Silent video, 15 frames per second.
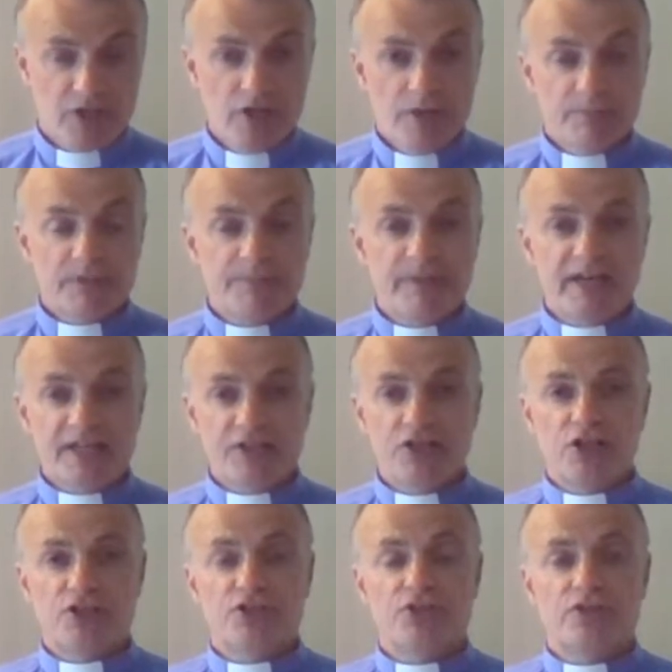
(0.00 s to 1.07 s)
But back now
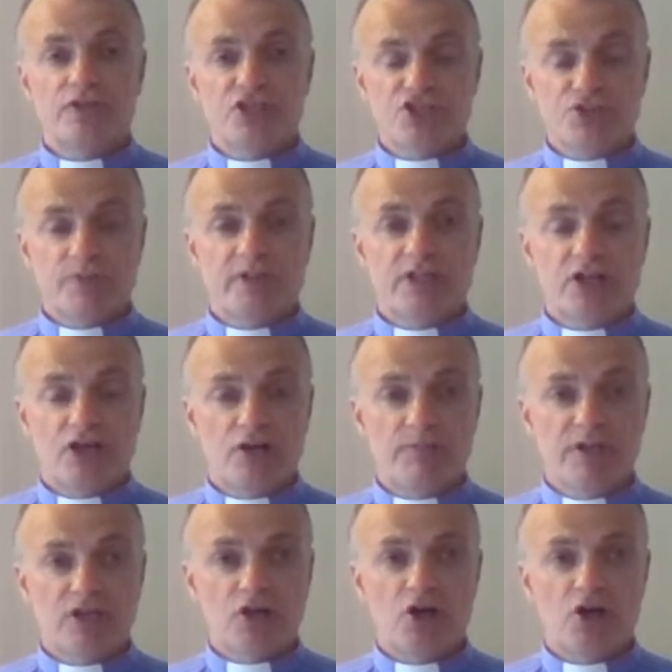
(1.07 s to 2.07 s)
to this week coming.